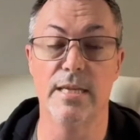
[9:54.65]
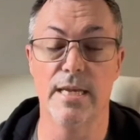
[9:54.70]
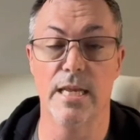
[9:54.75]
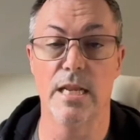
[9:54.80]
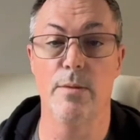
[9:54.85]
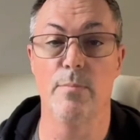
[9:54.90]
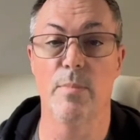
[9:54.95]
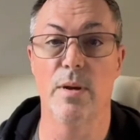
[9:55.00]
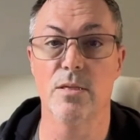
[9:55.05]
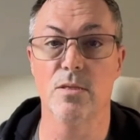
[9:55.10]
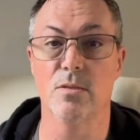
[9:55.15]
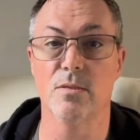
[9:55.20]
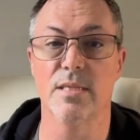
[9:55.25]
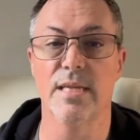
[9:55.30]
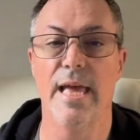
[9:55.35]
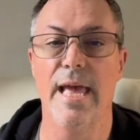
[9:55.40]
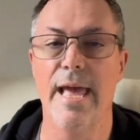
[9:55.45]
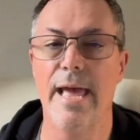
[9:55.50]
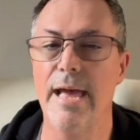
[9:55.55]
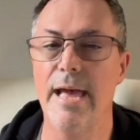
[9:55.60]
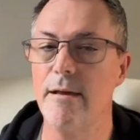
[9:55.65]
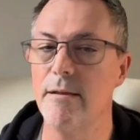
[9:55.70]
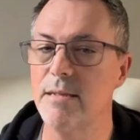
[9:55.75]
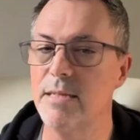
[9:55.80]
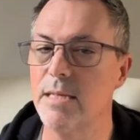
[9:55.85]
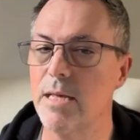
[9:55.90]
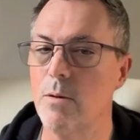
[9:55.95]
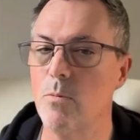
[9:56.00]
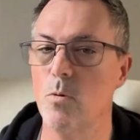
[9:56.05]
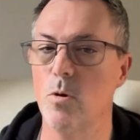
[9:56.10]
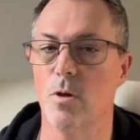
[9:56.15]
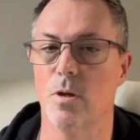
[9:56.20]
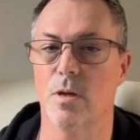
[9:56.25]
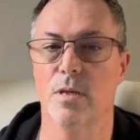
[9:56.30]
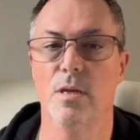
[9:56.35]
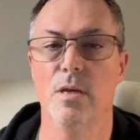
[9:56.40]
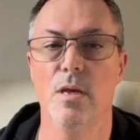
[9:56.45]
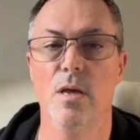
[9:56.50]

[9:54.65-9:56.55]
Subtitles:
any muscles, how does that work?